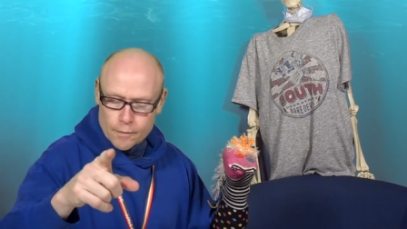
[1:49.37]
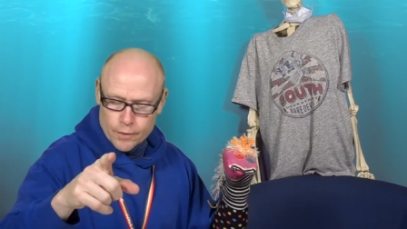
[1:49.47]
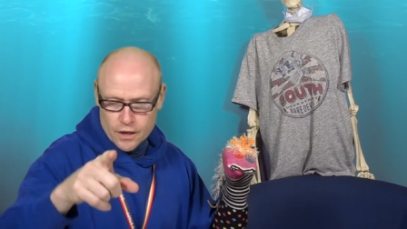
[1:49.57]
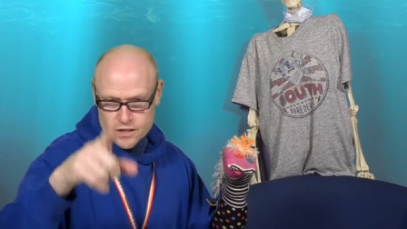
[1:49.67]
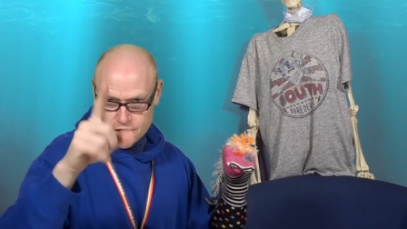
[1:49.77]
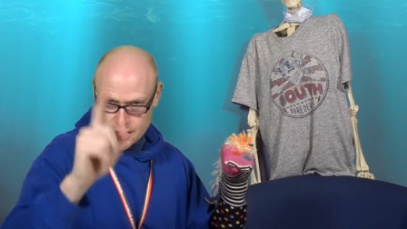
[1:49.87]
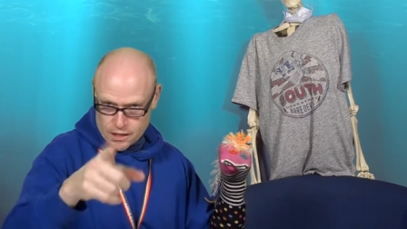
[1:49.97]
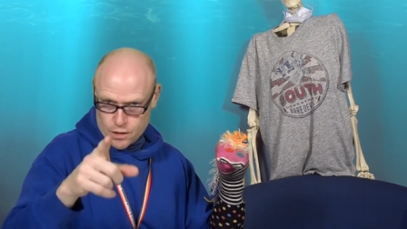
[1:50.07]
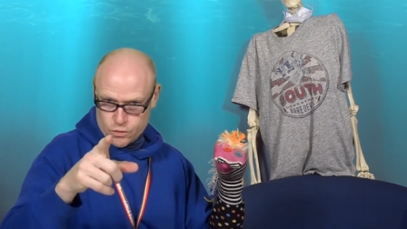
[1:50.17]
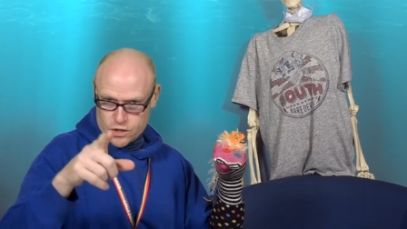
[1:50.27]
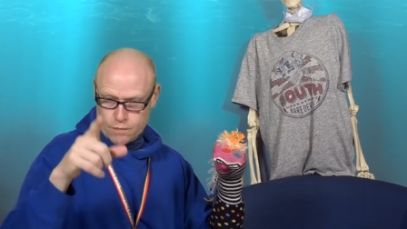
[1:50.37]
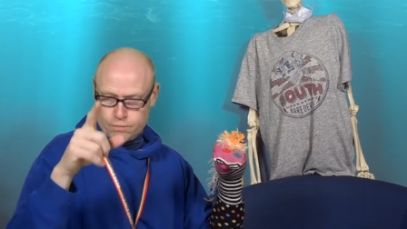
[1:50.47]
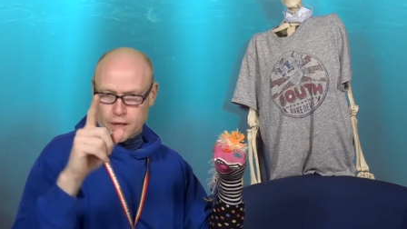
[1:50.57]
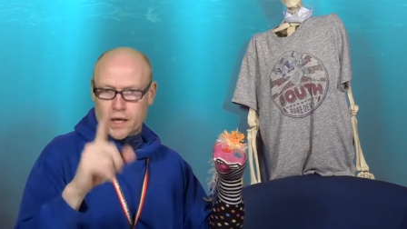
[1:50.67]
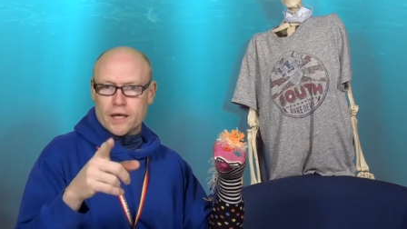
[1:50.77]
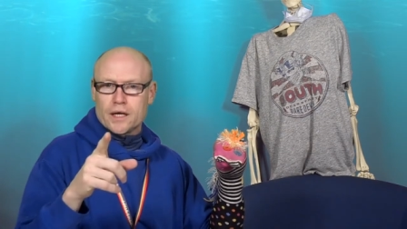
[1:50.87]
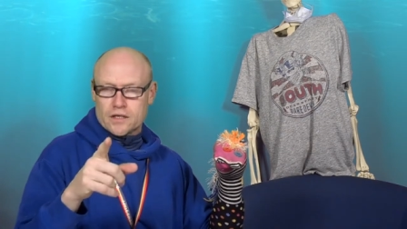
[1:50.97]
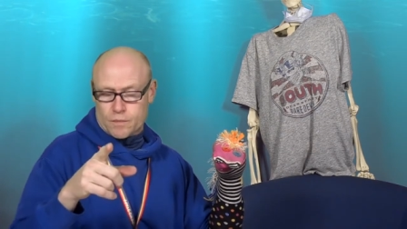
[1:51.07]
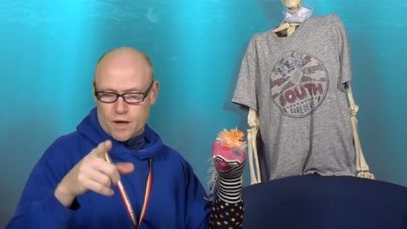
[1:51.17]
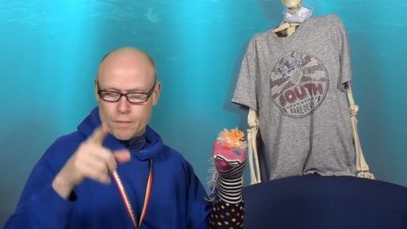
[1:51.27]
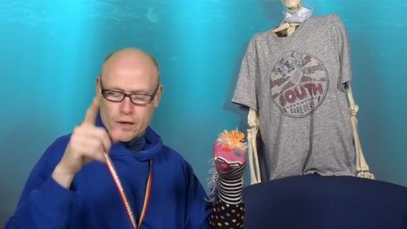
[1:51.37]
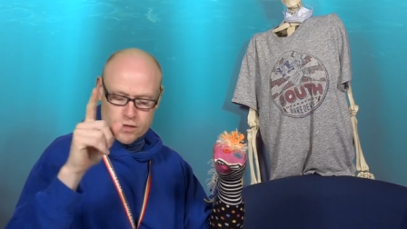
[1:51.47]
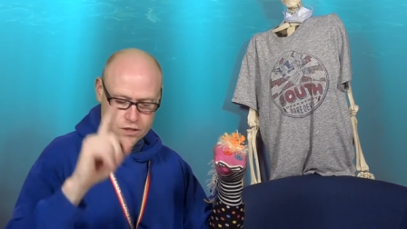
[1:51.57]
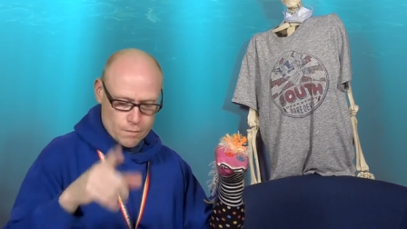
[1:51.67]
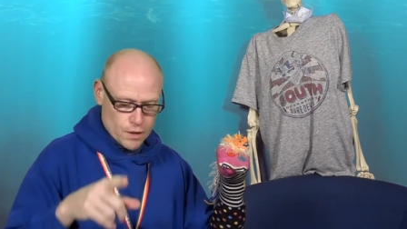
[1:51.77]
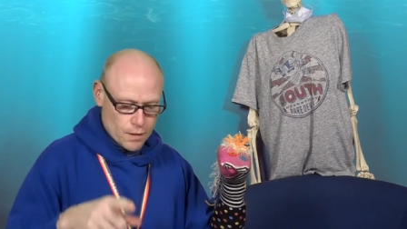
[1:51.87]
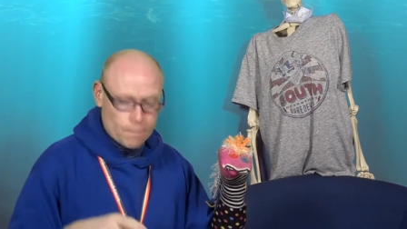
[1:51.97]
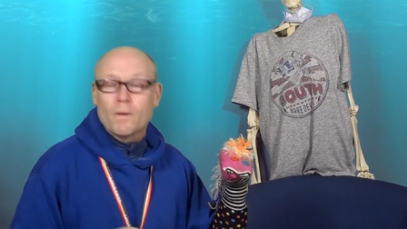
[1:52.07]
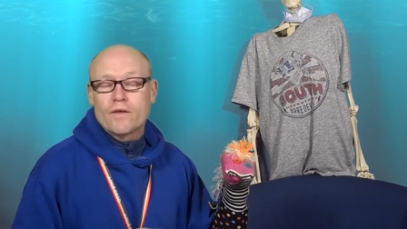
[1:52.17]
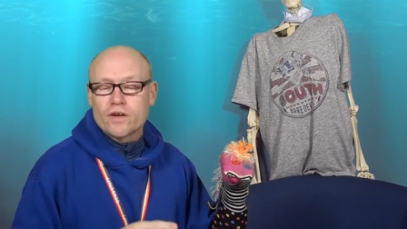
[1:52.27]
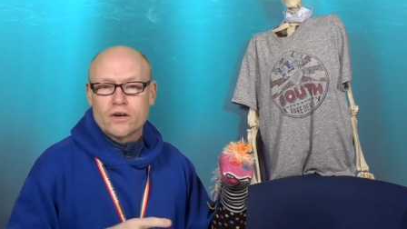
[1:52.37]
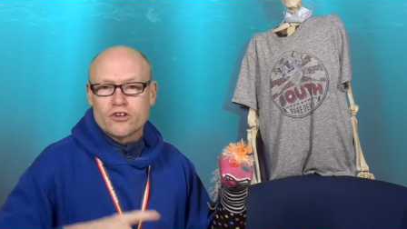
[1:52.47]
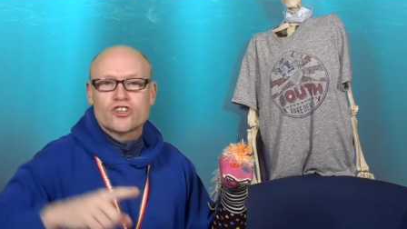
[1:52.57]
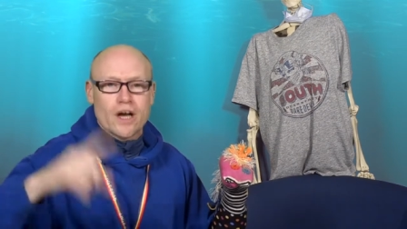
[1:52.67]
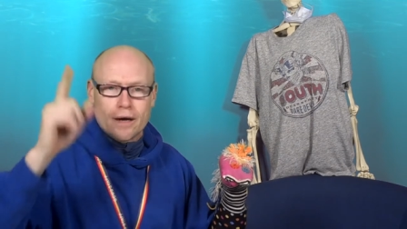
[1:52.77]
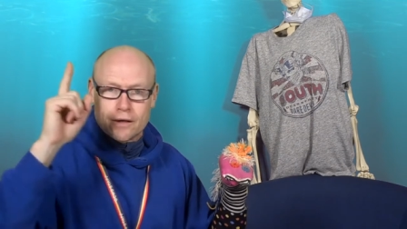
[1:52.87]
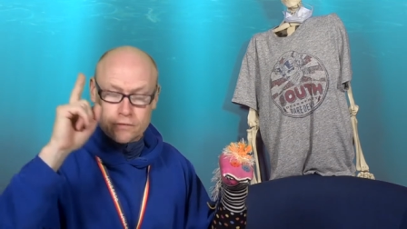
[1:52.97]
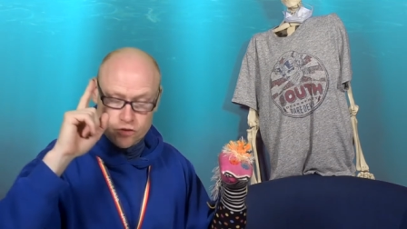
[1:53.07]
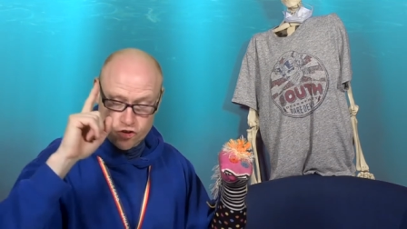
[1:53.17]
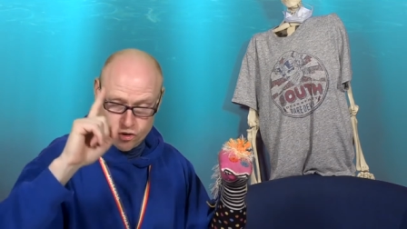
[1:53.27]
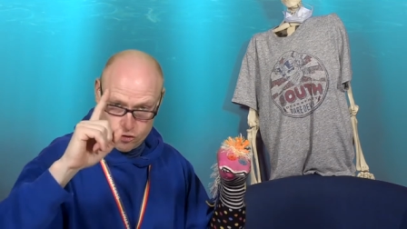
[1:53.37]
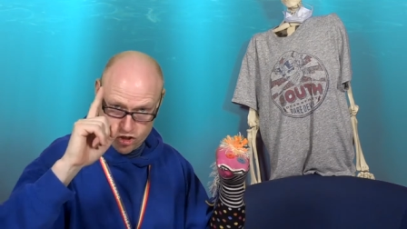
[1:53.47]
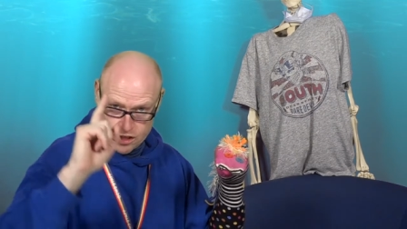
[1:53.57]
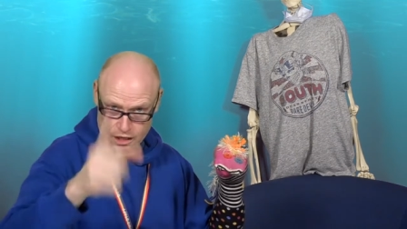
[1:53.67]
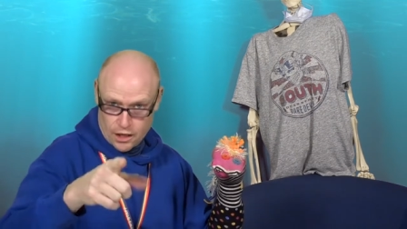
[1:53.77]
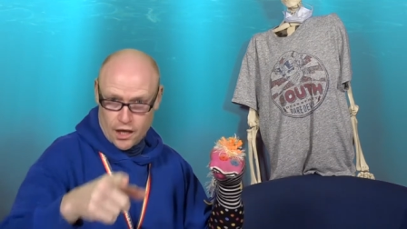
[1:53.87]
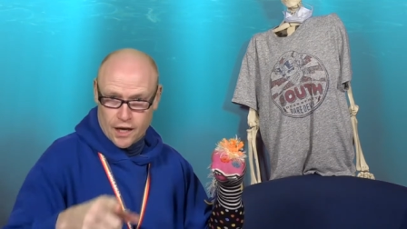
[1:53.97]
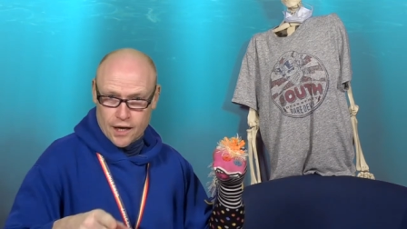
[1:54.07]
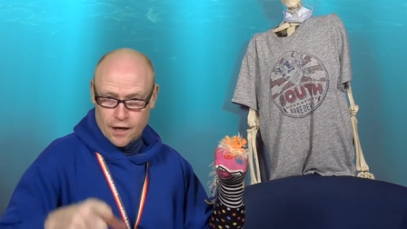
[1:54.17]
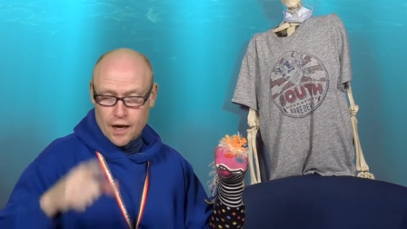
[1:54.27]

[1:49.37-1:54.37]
Because Itanya was complaining to me about somebody giving her a shout out on the show, and she didn't like